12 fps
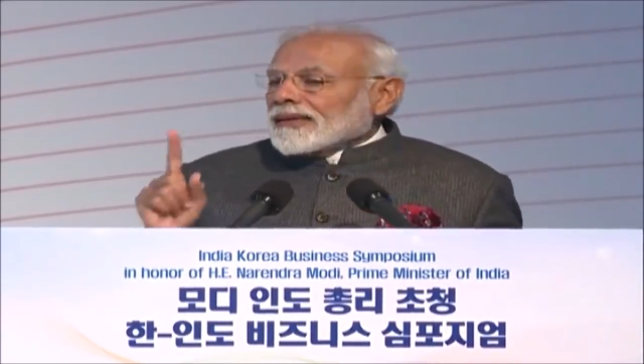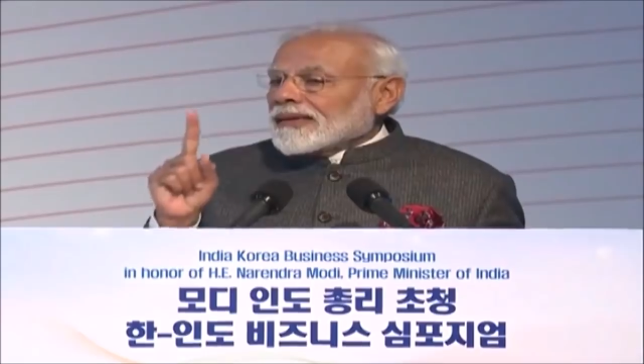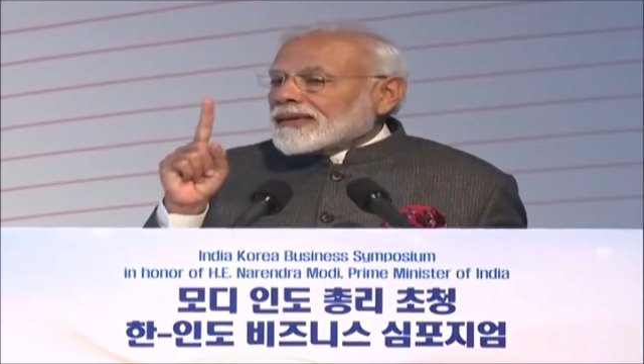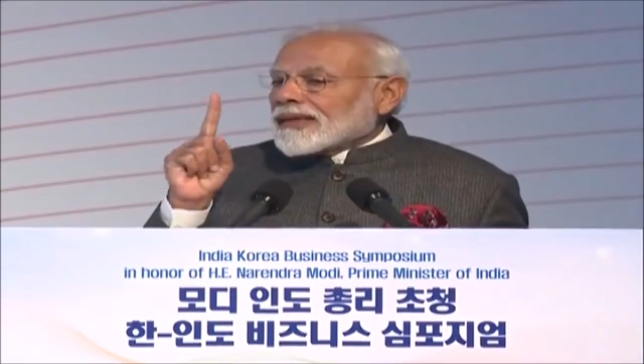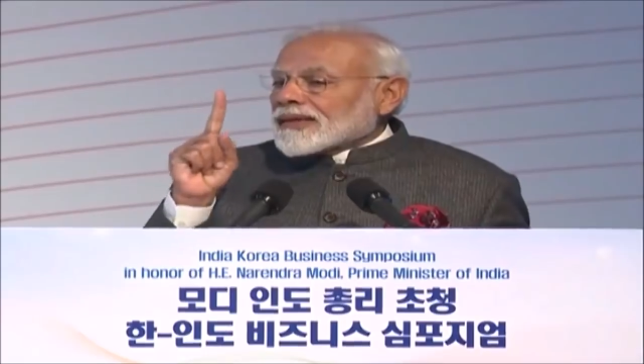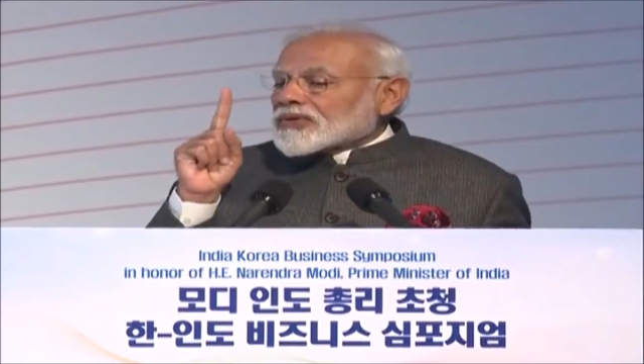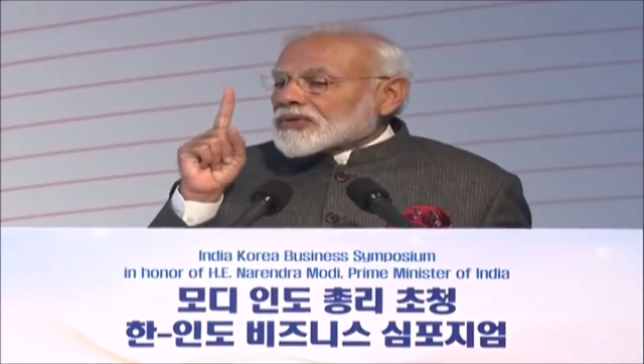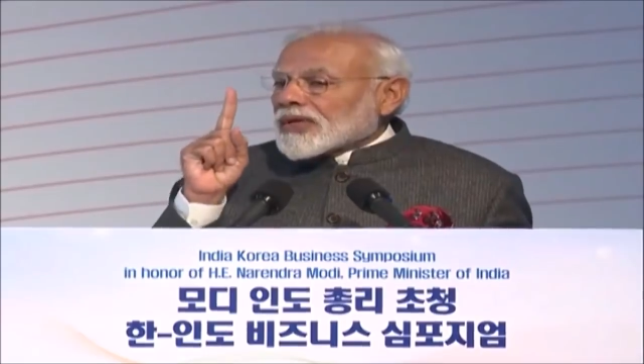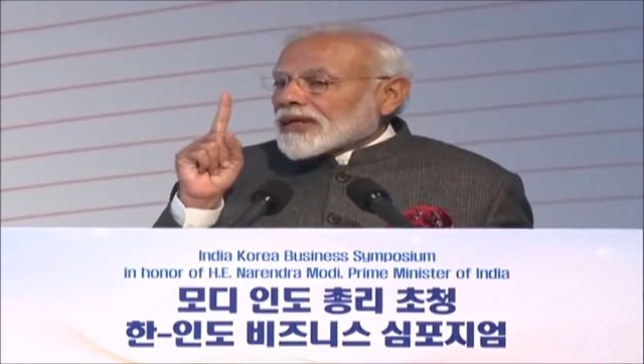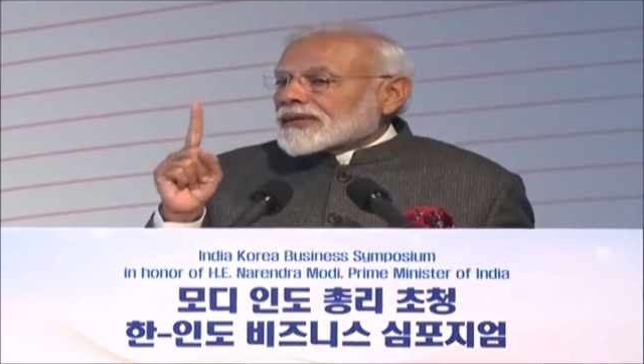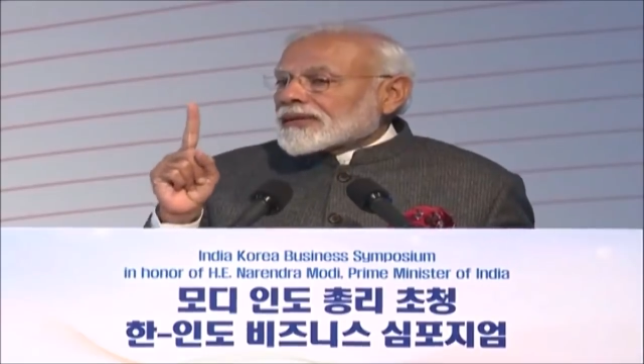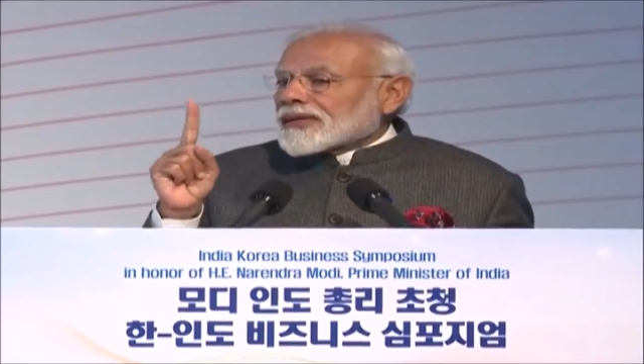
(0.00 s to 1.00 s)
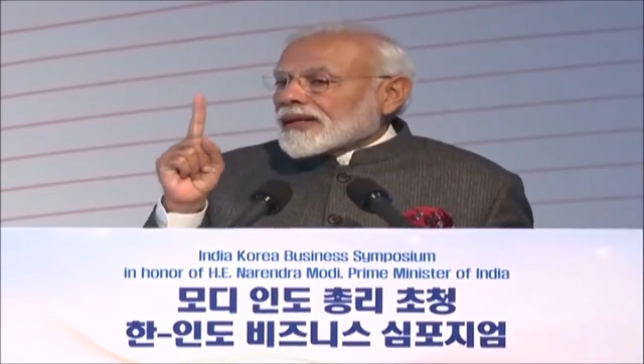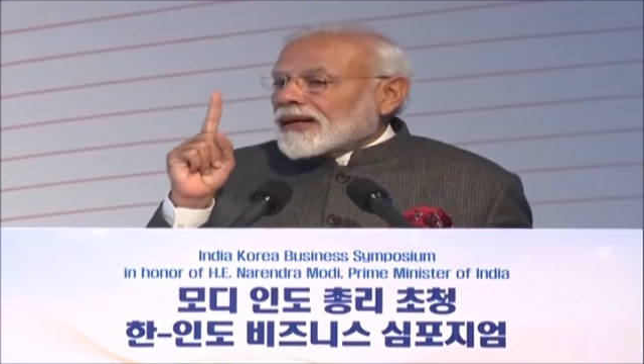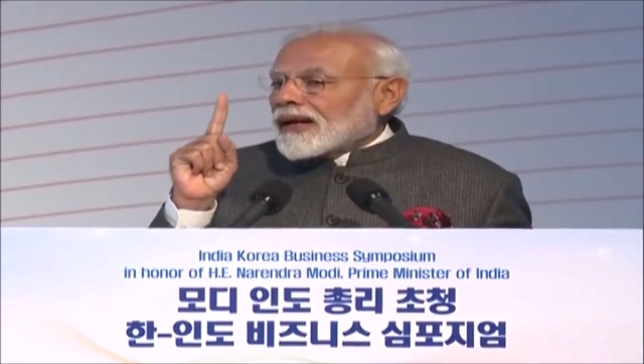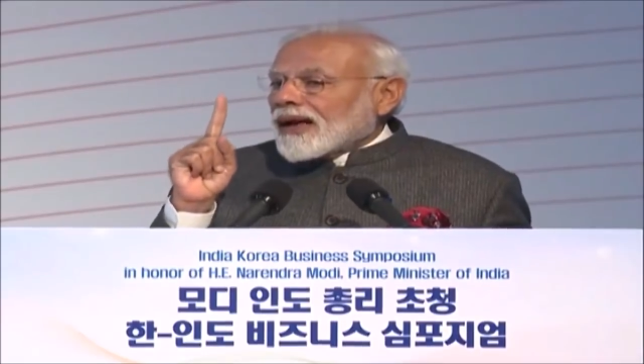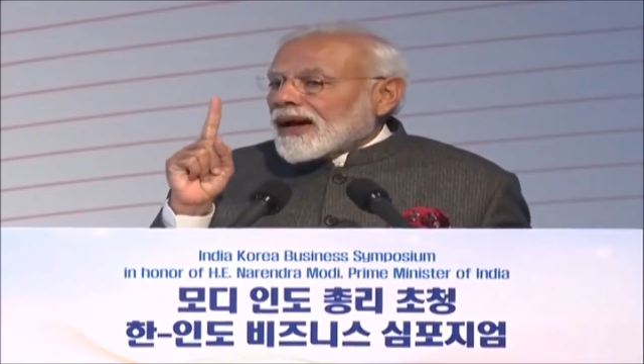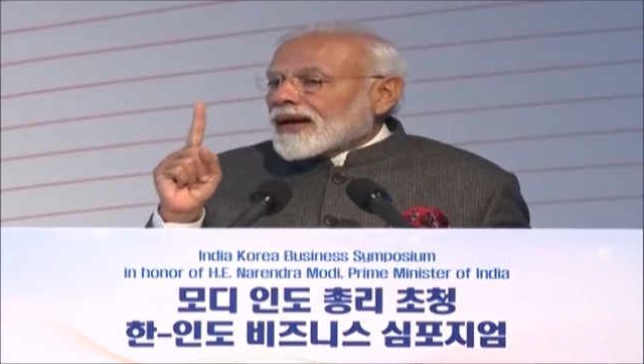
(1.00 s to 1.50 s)
is the 6th
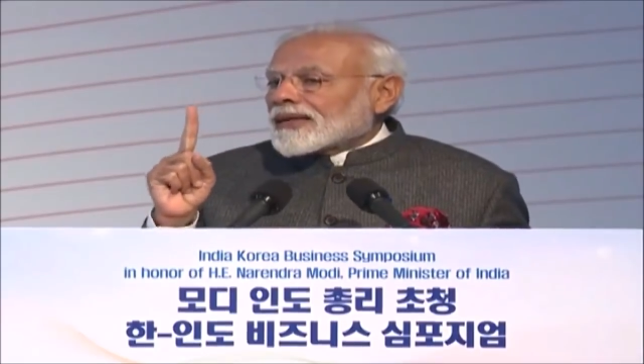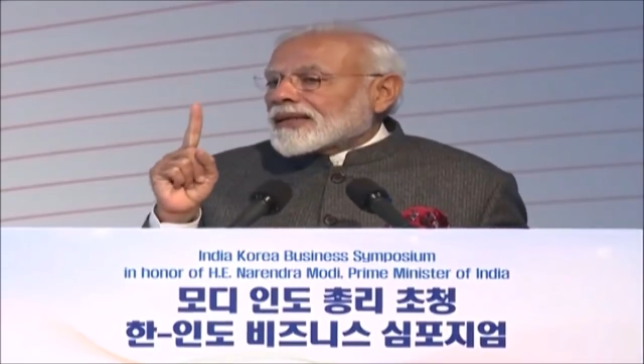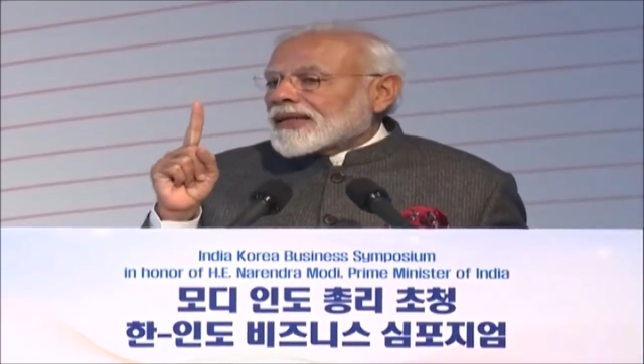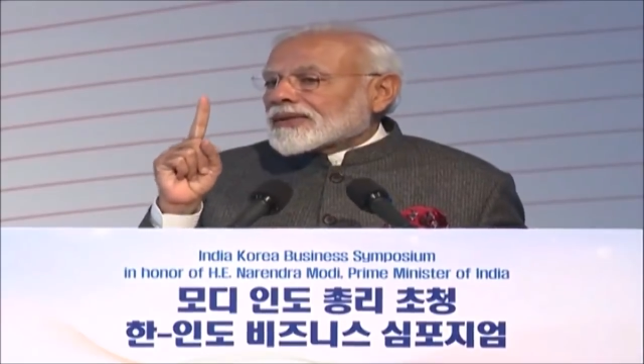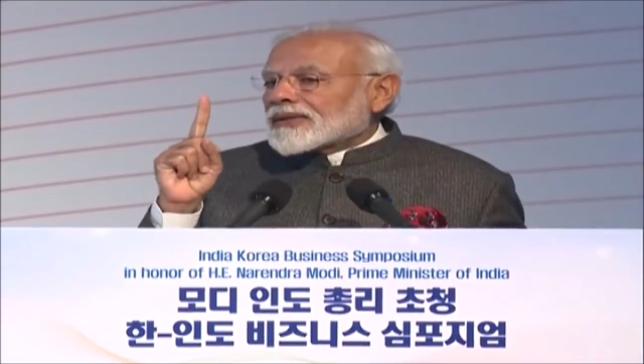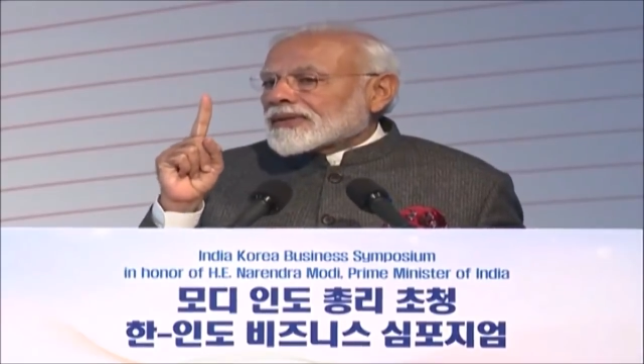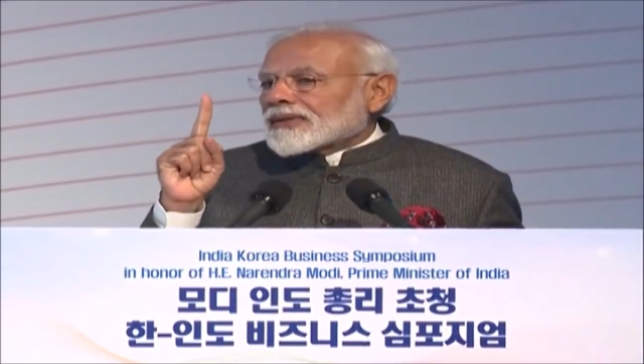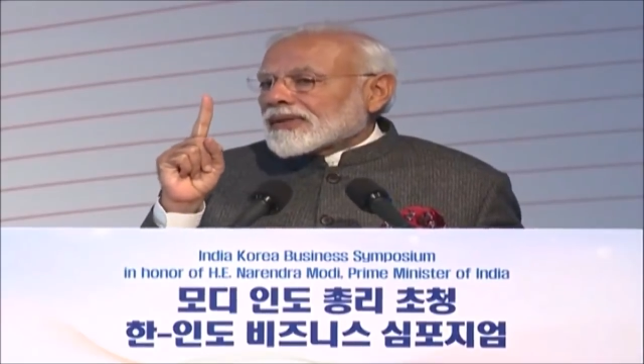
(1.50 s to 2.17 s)
largest